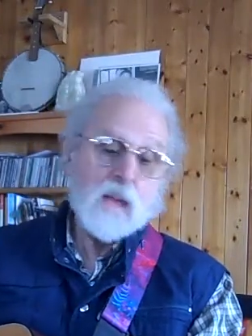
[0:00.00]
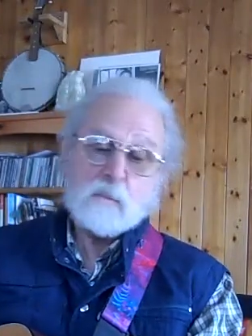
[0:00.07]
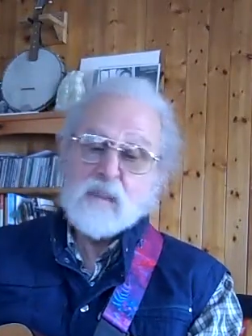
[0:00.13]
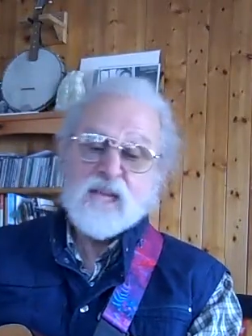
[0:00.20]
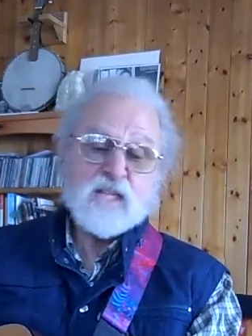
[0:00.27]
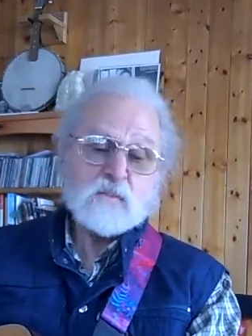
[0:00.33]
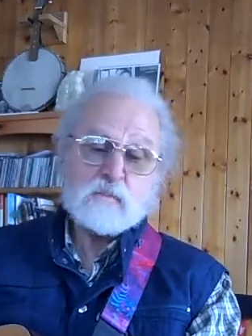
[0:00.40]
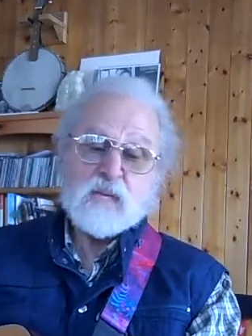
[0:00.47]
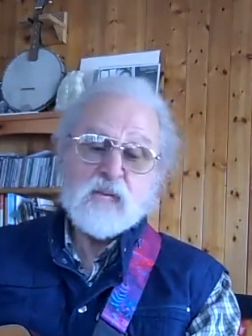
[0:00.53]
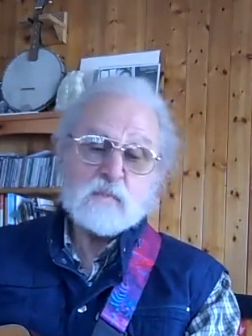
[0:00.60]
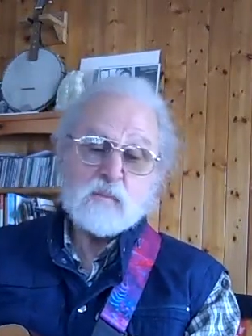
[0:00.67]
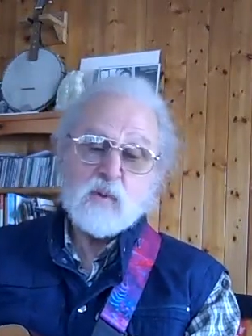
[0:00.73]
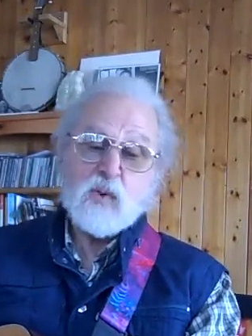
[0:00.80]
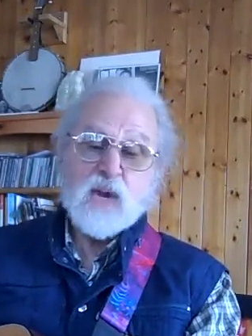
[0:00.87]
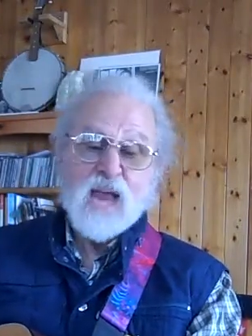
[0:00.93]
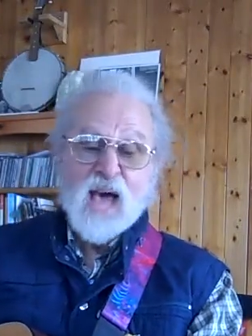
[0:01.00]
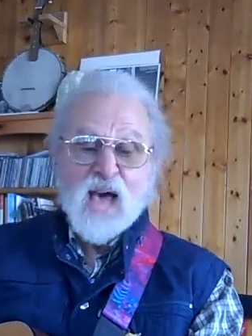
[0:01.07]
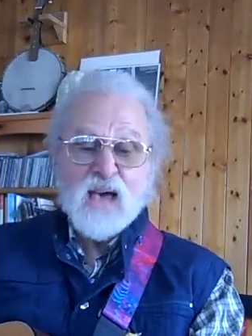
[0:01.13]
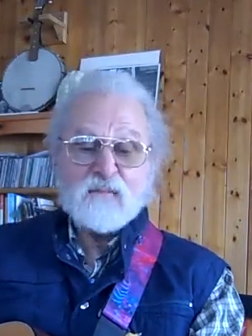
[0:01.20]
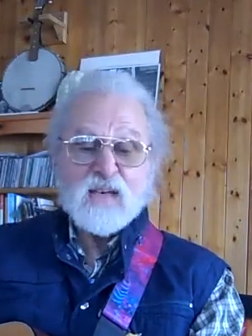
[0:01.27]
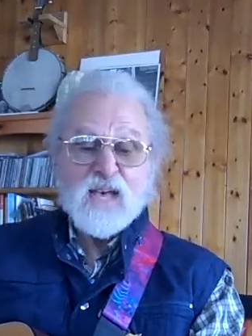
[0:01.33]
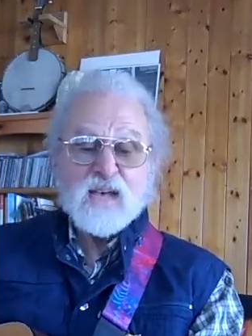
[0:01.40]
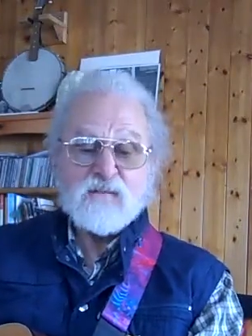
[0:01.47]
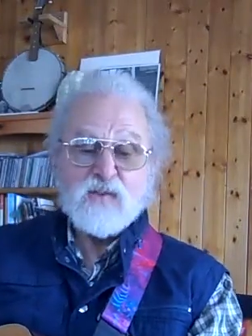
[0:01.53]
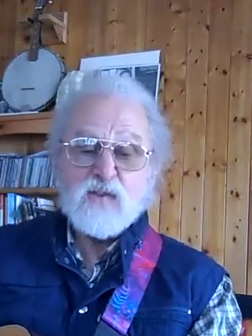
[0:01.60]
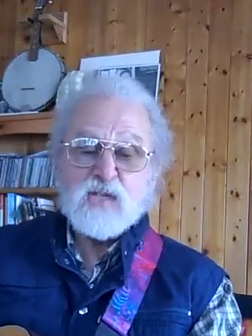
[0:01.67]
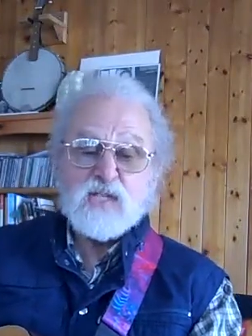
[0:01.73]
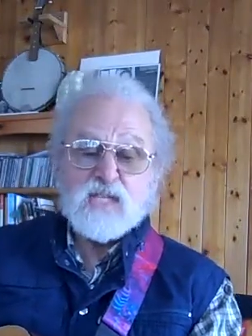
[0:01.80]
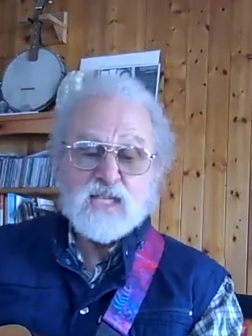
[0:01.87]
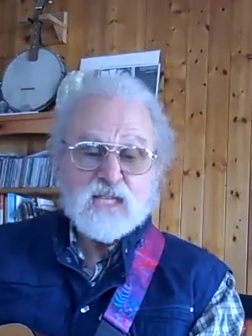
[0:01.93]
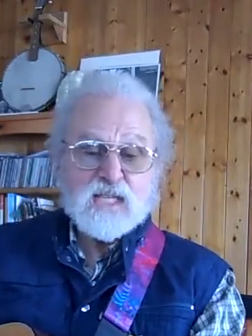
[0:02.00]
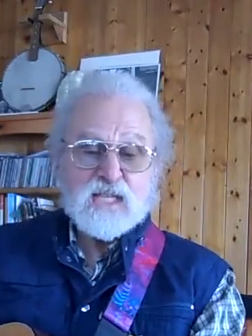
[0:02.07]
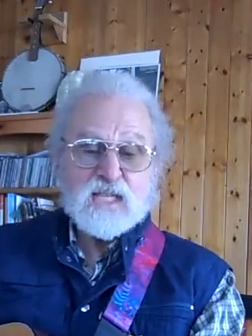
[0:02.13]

best people I've ever seen.